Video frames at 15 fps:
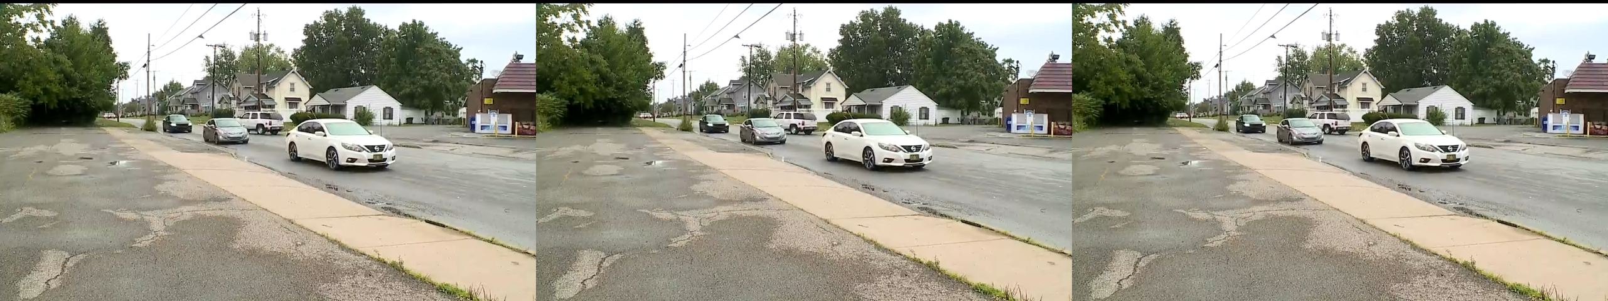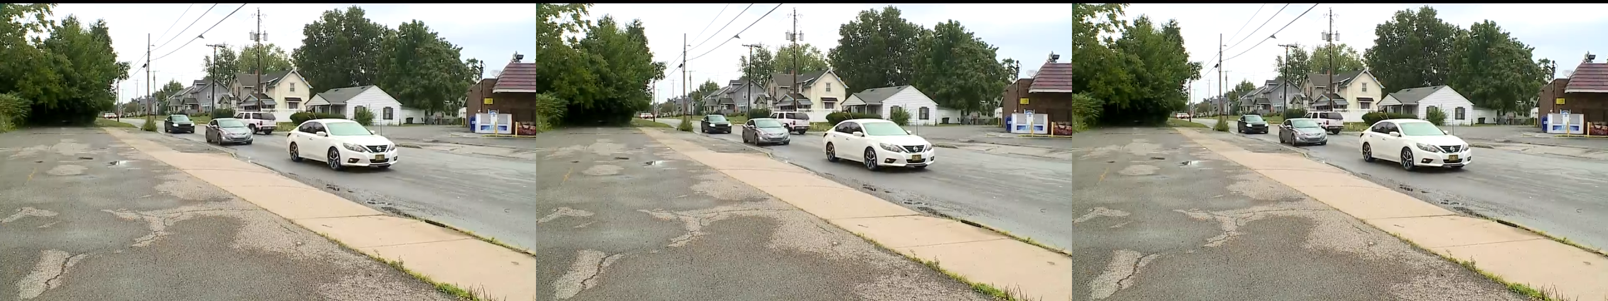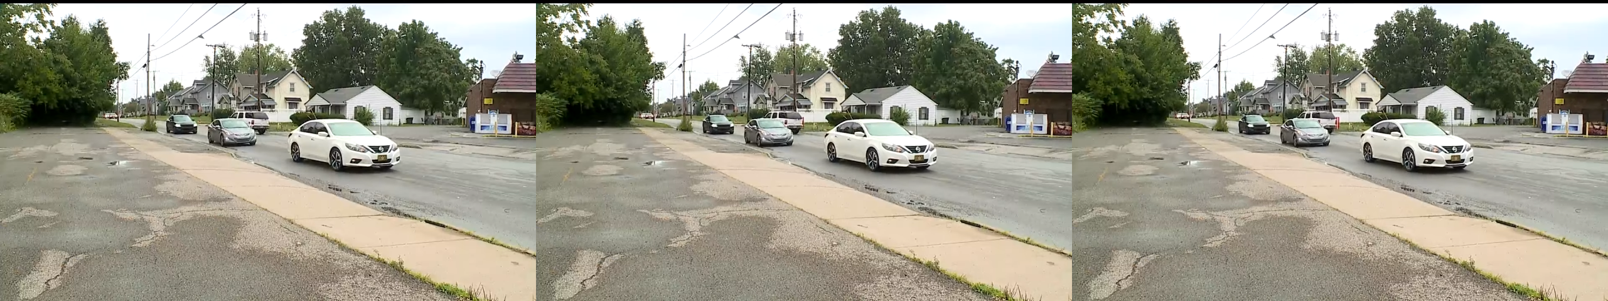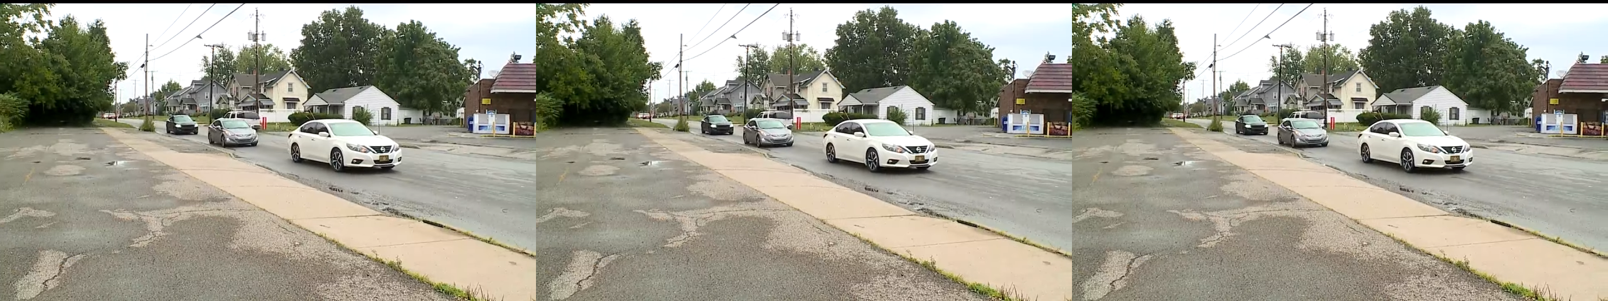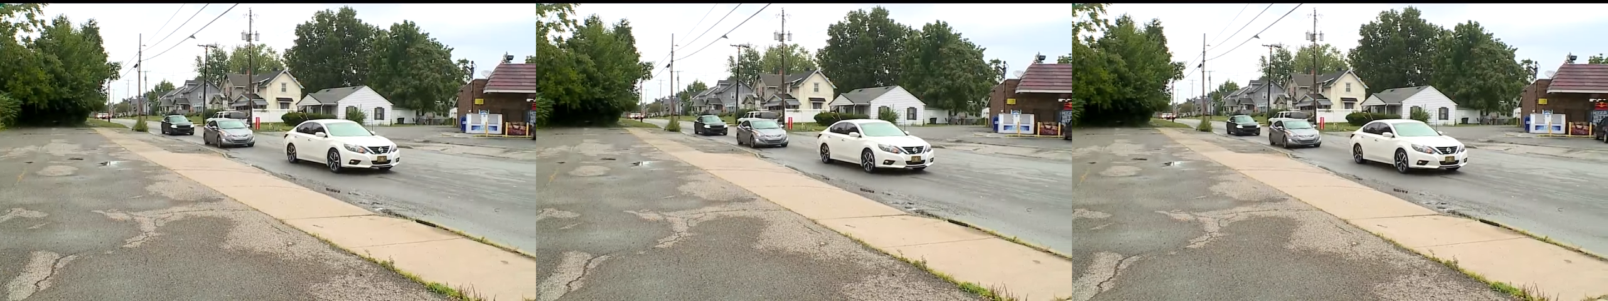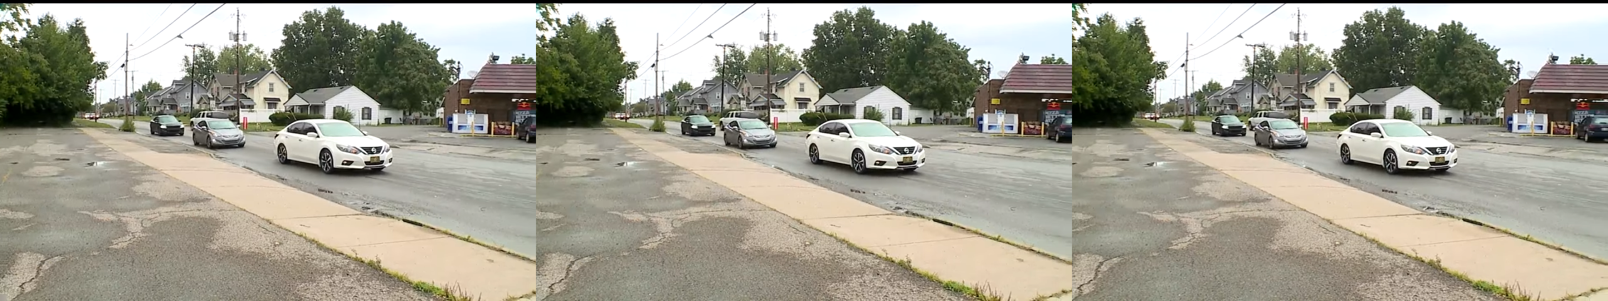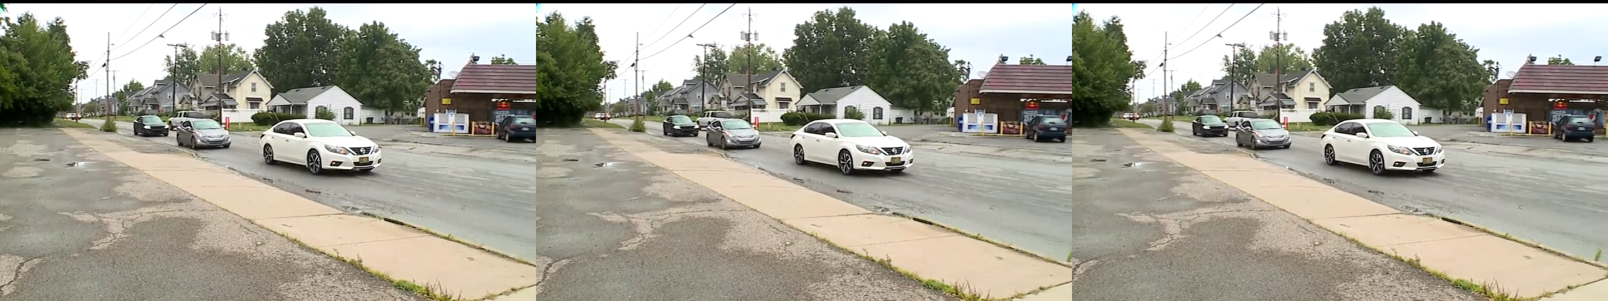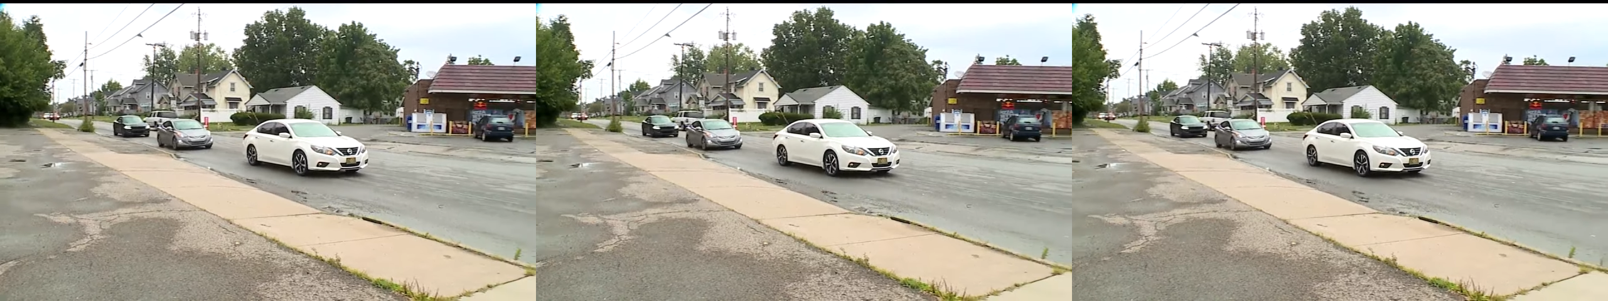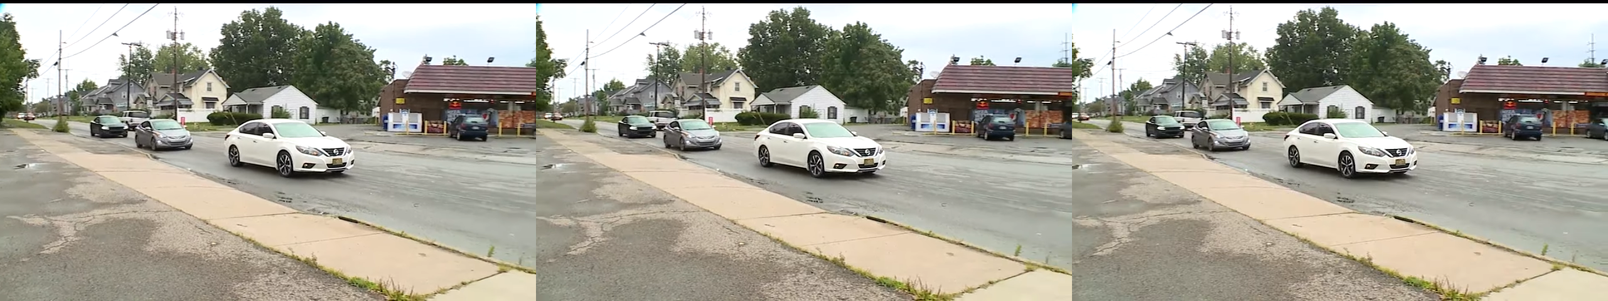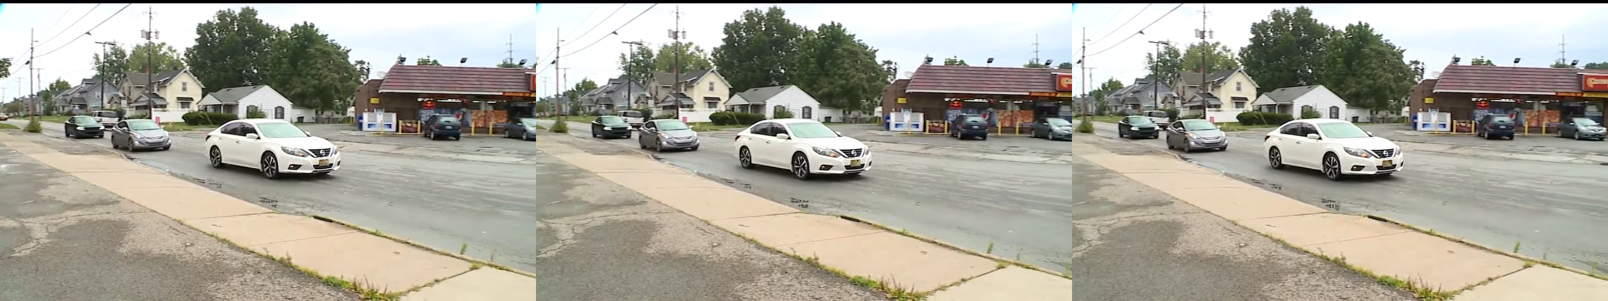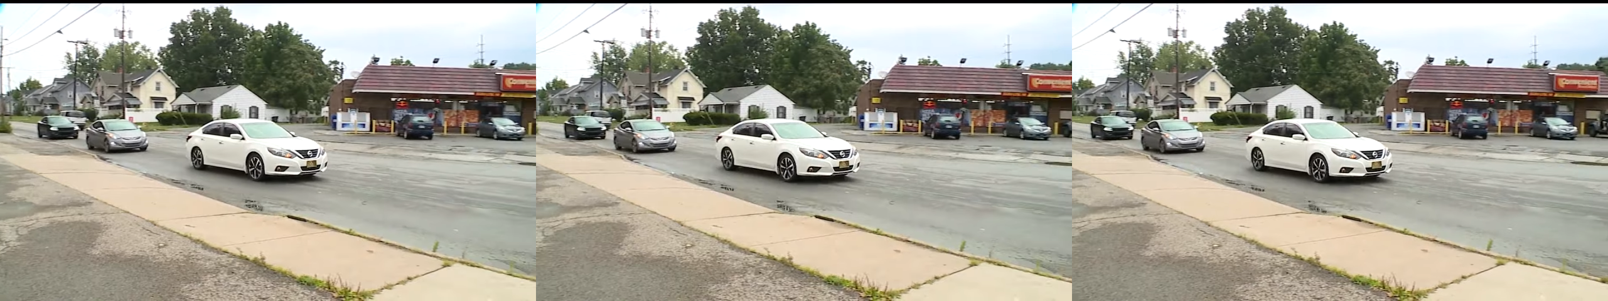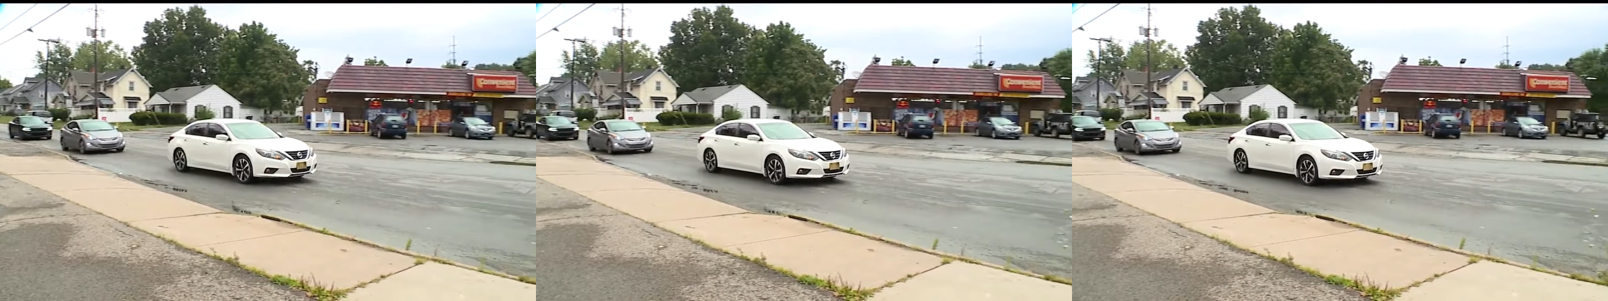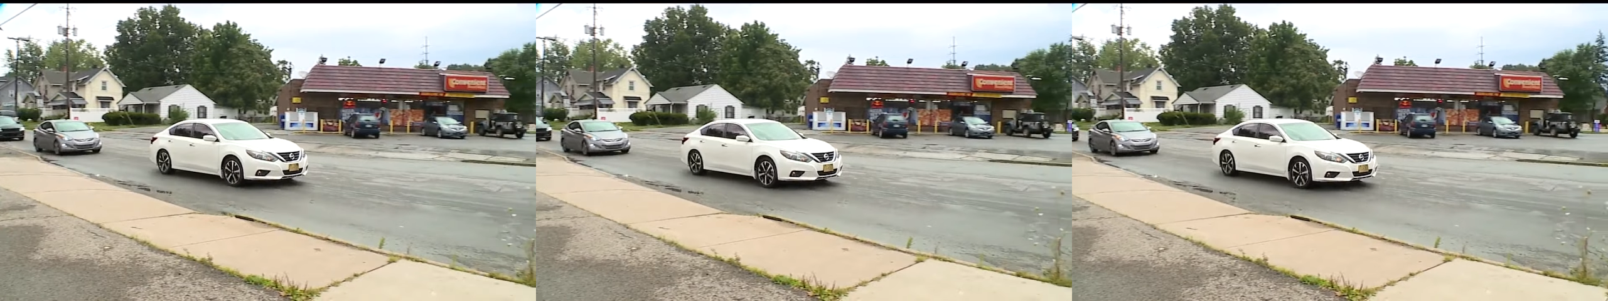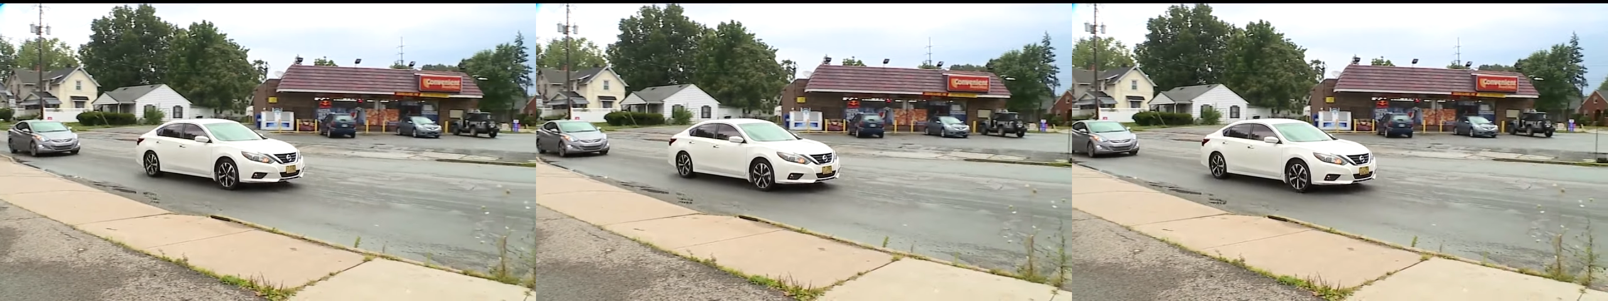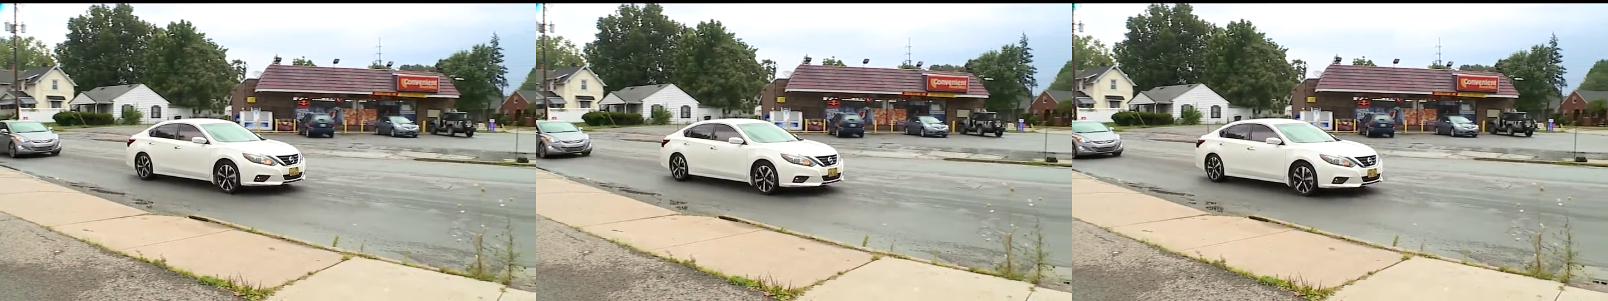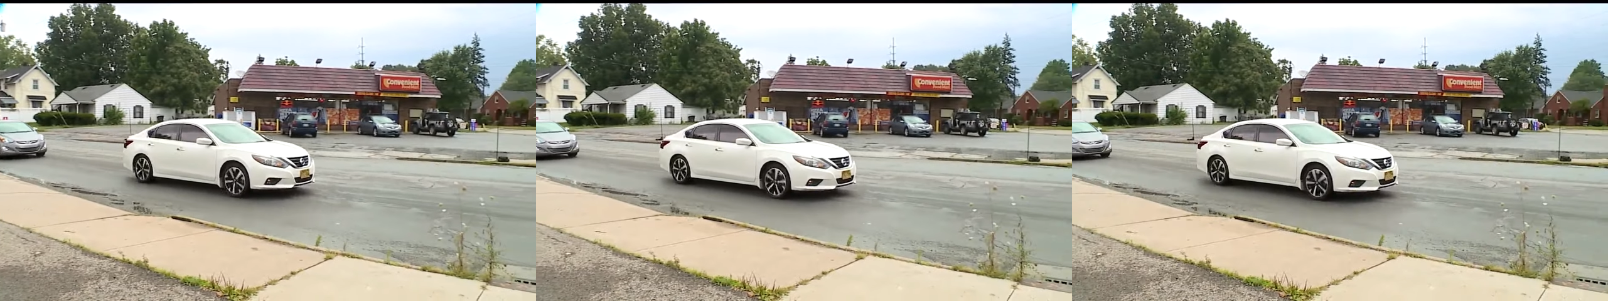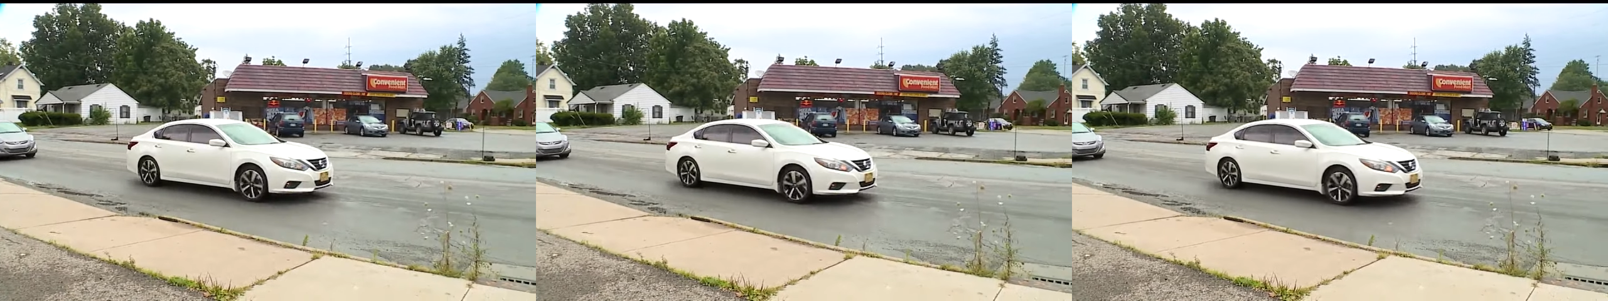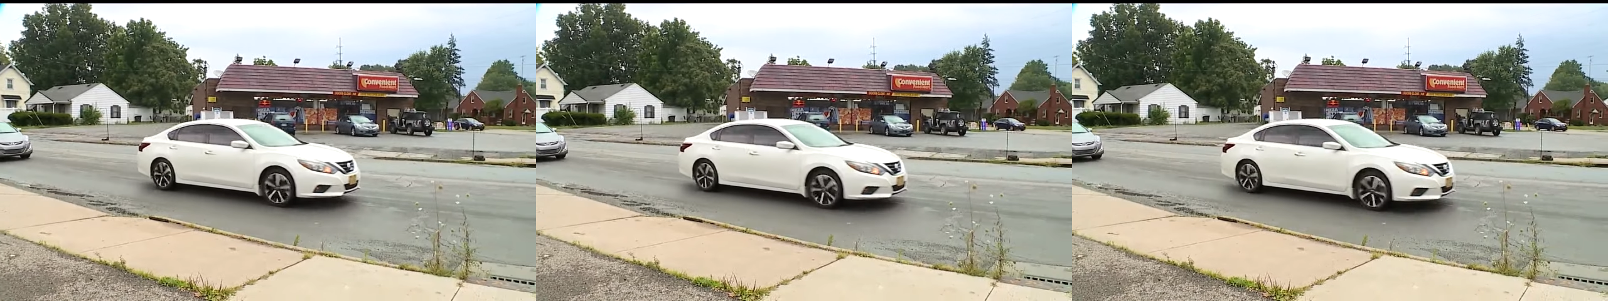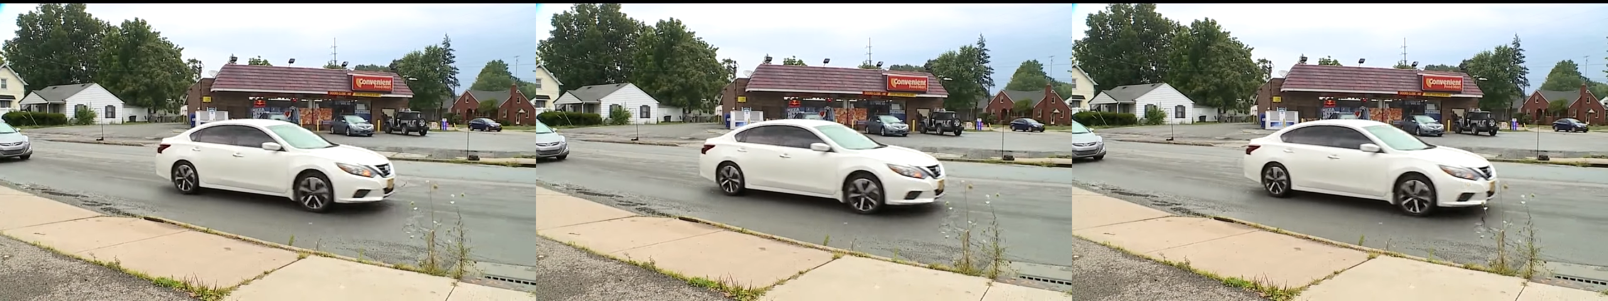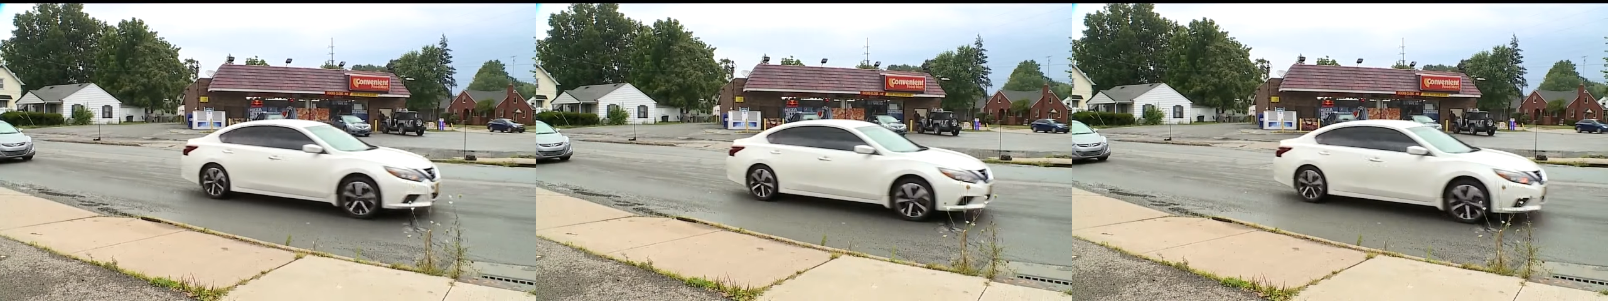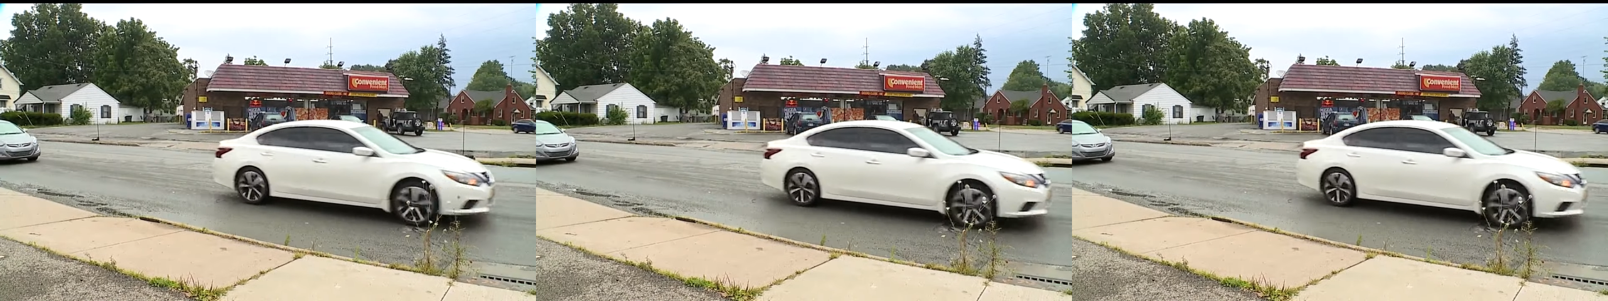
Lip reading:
No face is visible, so there are no lips to read.